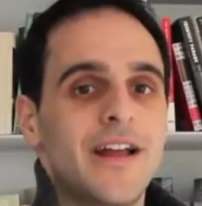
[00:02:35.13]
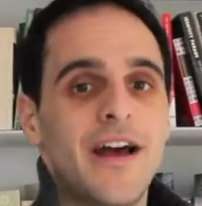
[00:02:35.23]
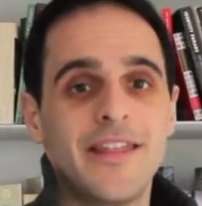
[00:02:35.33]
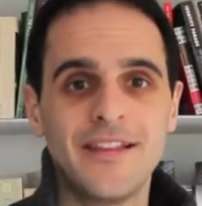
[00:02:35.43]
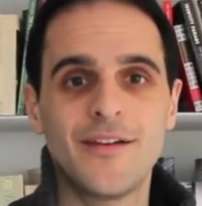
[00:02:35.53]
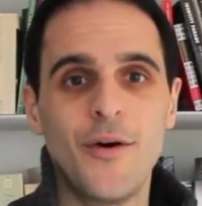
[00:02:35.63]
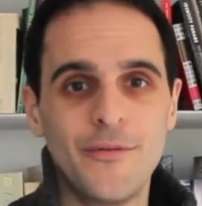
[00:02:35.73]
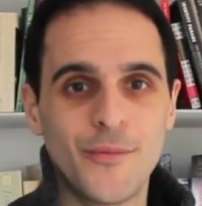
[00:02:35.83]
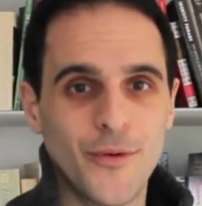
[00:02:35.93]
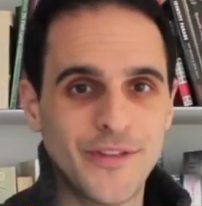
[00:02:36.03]
I think that
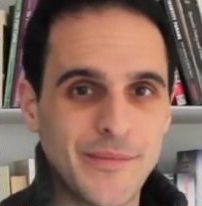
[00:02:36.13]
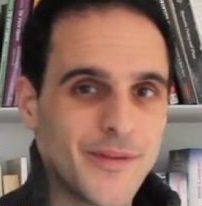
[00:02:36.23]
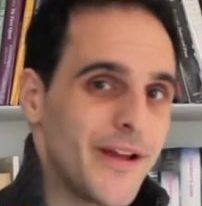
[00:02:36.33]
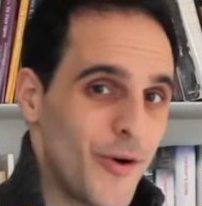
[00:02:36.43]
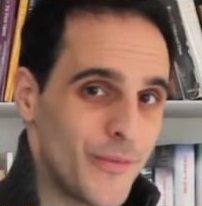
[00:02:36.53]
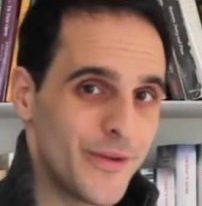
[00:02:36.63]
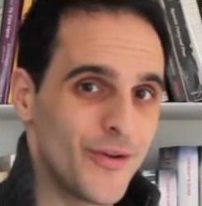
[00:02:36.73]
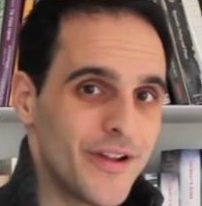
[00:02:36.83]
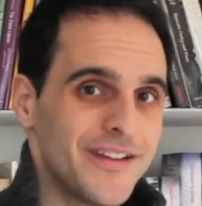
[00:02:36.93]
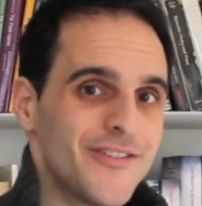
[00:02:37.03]
often what seems like common
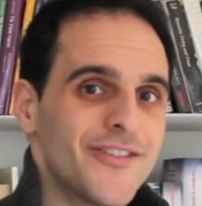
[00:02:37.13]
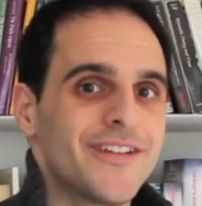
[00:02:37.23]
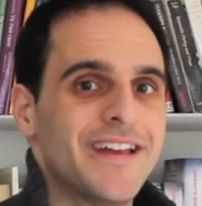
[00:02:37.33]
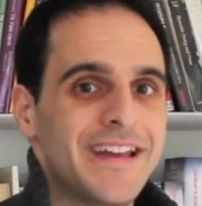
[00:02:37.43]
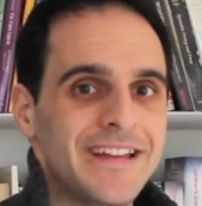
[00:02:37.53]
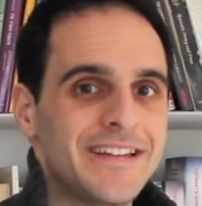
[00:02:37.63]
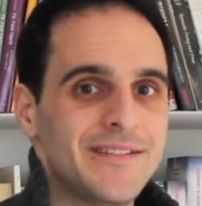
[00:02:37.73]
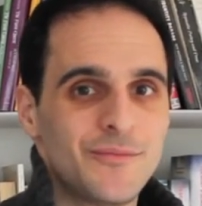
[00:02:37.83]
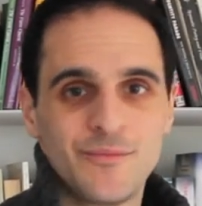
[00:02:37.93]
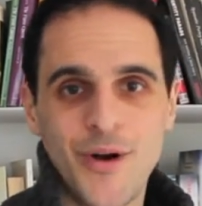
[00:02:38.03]
knowledge in
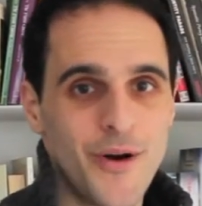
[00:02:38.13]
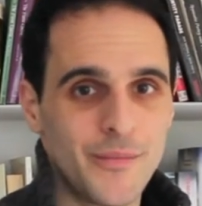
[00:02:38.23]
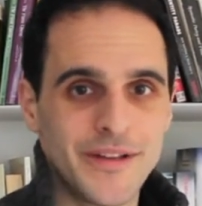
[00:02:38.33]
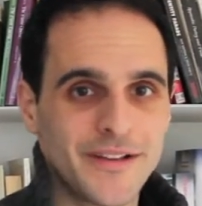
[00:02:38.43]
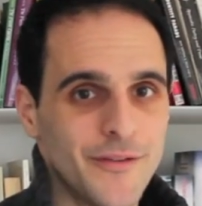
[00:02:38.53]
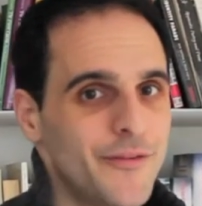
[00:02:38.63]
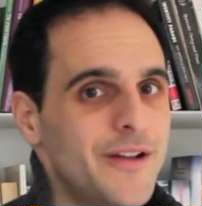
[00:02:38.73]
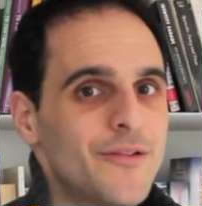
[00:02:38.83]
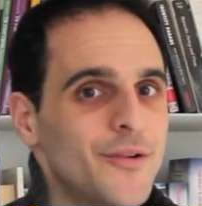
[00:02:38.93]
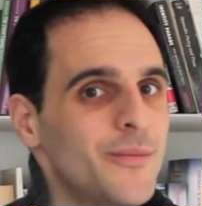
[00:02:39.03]
our particular friend
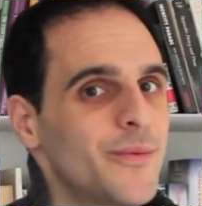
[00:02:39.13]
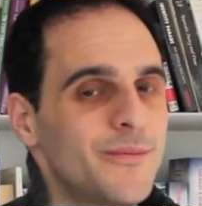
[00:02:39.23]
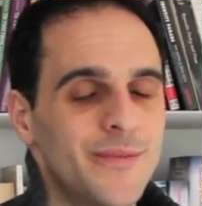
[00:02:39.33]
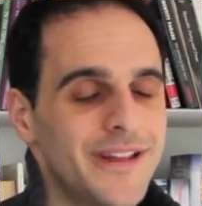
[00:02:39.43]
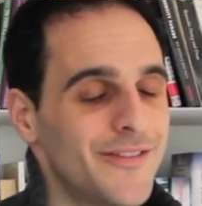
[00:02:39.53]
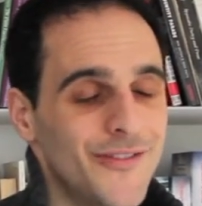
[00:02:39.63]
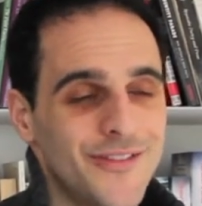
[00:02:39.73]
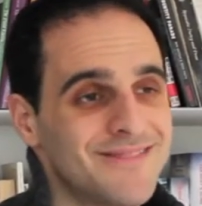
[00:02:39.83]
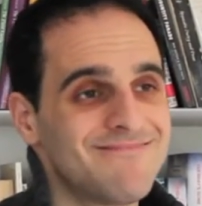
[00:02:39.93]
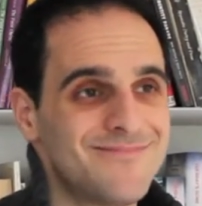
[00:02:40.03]
group is
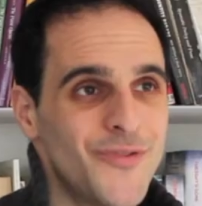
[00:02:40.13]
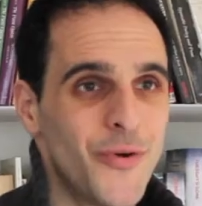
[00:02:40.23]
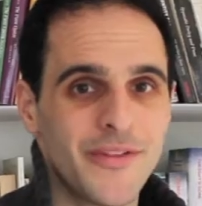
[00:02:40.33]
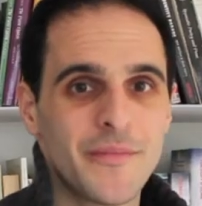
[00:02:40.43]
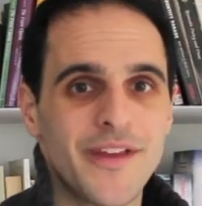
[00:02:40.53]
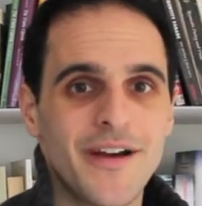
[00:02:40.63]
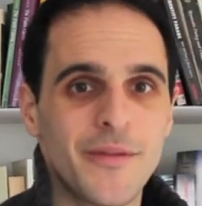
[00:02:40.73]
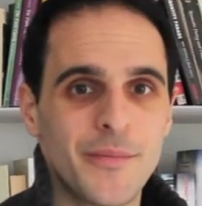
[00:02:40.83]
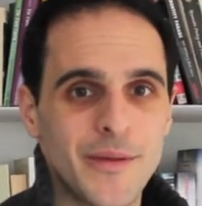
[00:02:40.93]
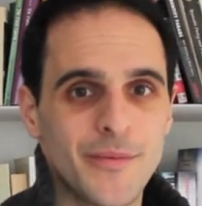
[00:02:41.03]
just not something other
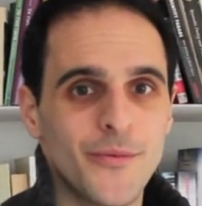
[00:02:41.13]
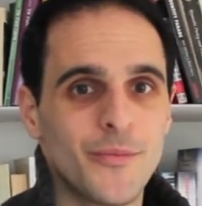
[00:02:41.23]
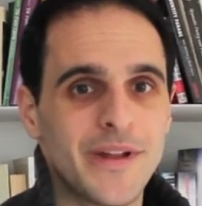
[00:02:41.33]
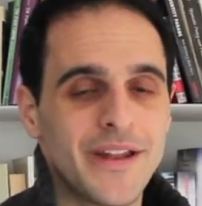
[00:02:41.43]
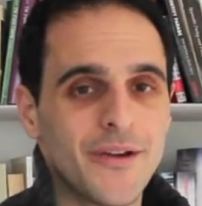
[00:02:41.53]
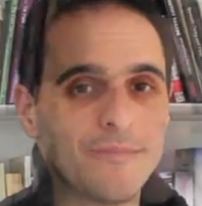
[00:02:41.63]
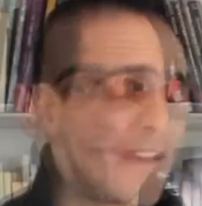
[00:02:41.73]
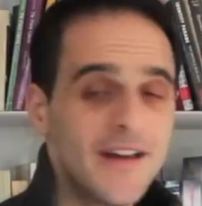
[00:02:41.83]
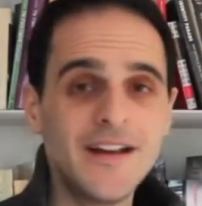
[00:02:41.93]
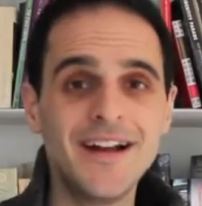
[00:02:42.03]
people normally know.
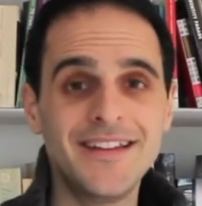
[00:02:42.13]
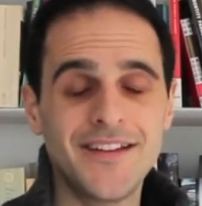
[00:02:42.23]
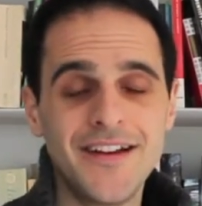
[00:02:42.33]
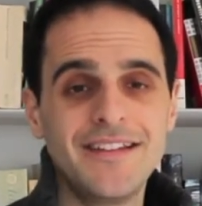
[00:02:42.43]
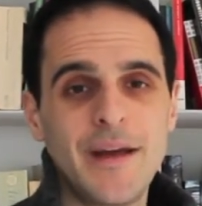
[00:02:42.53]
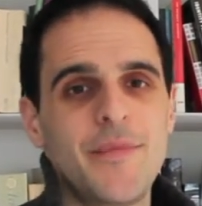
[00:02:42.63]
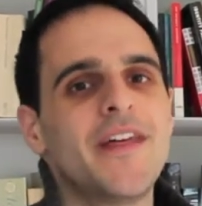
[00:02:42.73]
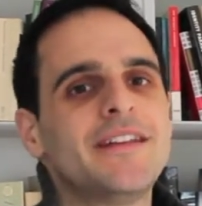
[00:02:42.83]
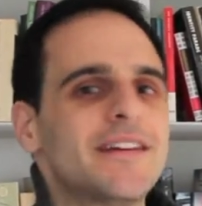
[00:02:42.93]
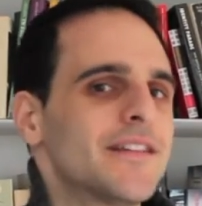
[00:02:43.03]
Science
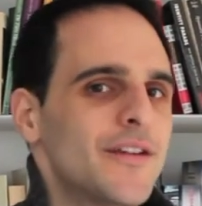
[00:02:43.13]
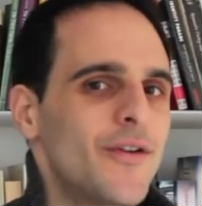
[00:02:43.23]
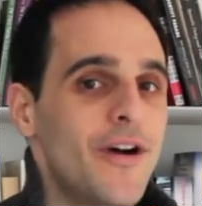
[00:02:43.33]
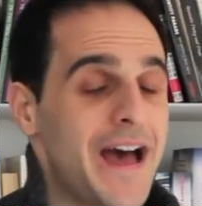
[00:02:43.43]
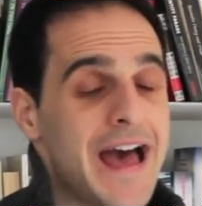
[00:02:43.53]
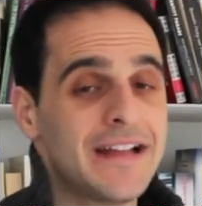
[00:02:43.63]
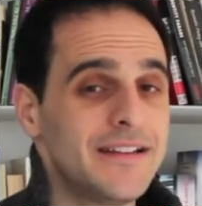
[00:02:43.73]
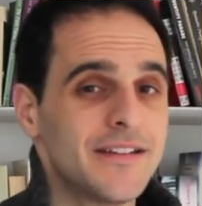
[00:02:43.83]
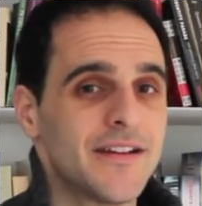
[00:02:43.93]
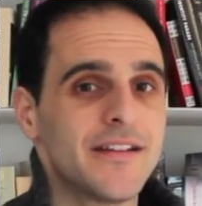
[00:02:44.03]
apathetics are not
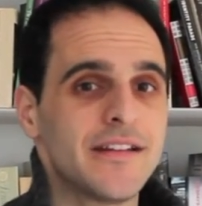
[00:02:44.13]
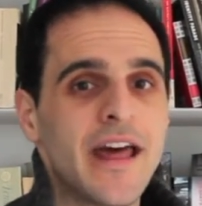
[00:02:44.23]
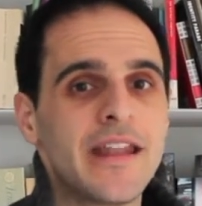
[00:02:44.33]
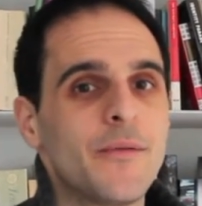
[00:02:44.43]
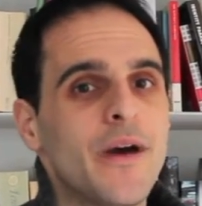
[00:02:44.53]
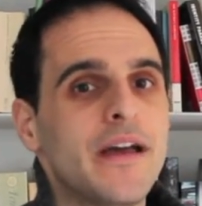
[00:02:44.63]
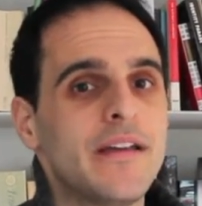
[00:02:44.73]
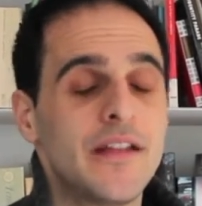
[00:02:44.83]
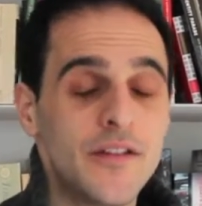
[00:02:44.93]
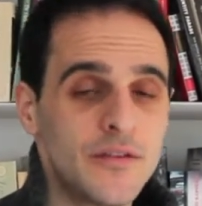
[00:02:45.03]
anti-science in any way,
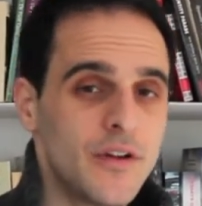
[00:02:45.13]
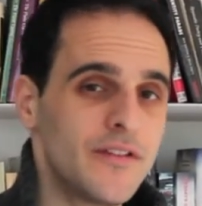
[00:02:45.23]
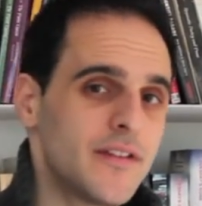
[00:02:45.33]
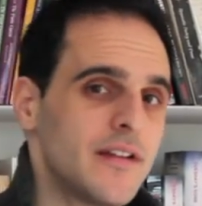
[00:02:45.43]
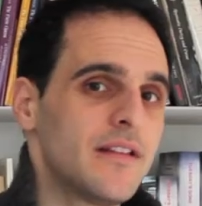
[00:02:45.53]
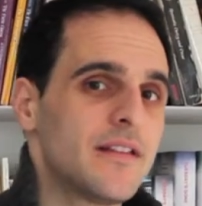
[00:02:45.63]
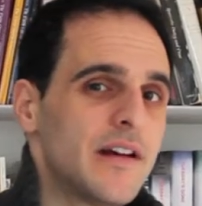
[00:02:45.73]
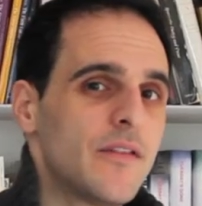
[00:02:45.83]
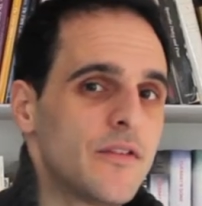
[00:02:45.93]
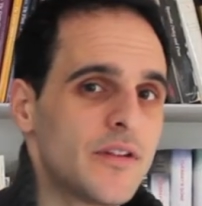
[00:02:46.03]
they're just not interested in
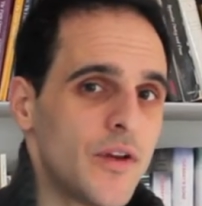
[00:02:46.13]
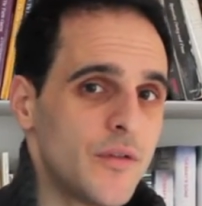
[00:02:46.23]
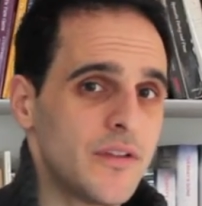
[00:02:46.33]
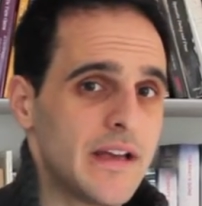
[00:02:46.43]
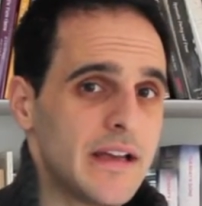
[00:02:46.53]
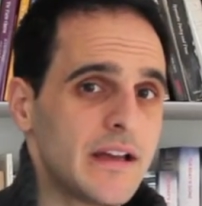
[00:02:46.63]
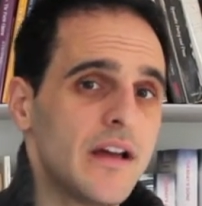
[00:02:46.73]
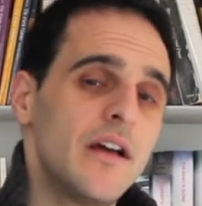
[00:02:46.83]
science for its own sake.